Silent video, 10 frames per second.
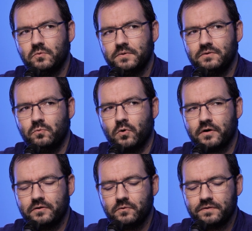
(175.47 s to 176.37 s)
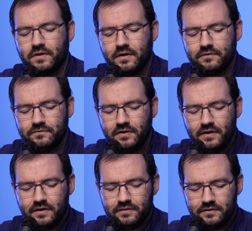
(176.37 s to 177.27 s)
we'll be working with kind of
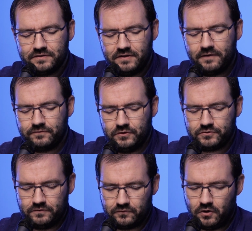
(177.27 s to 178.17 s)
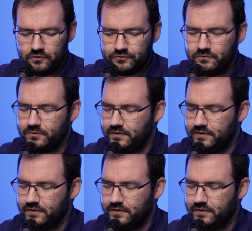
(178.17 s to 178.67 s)
this definition of culture.